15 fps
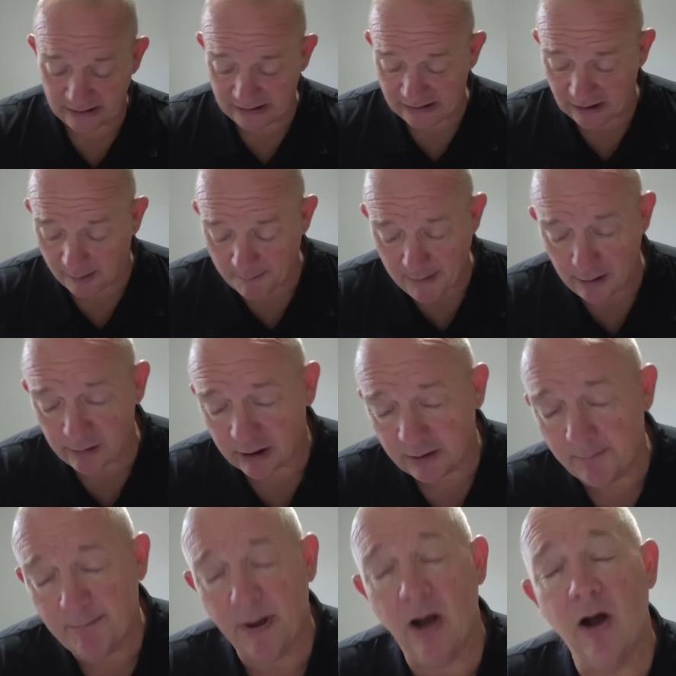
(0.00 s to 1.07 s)
the
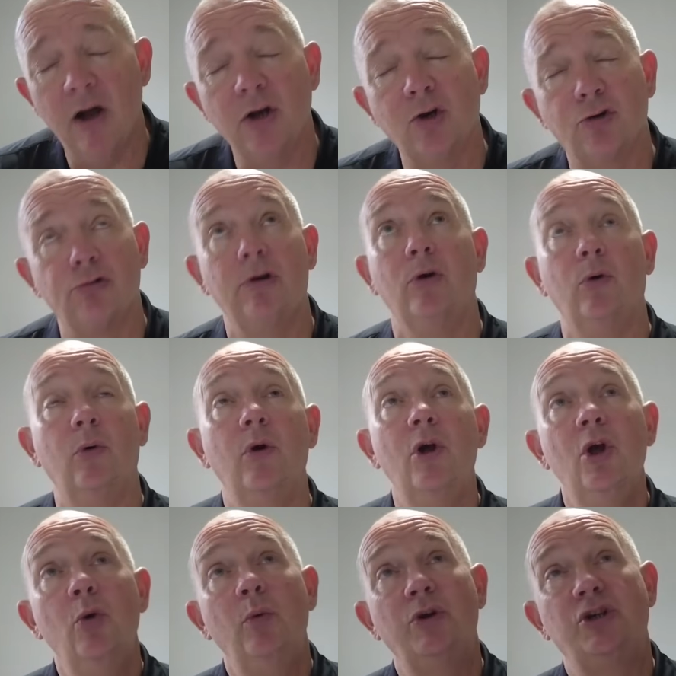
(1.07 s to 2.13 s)
American Bar and Grill,
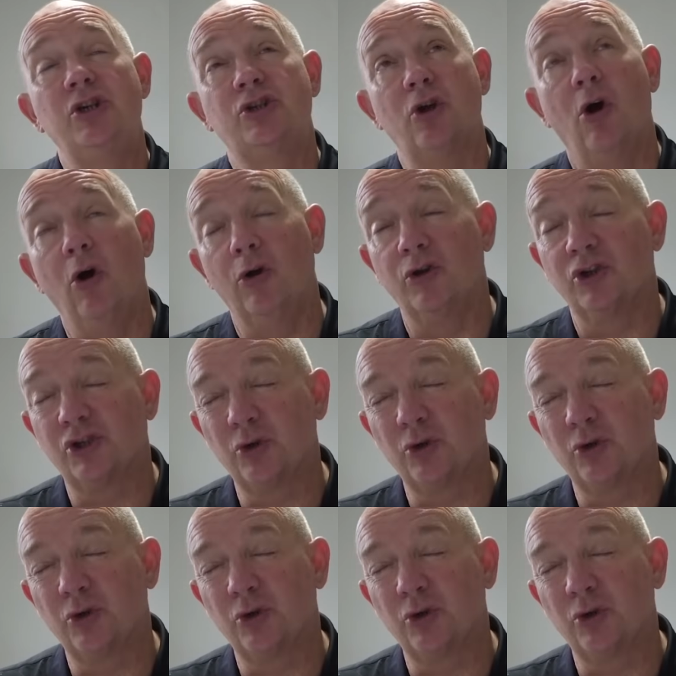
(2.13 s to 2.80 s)
which is on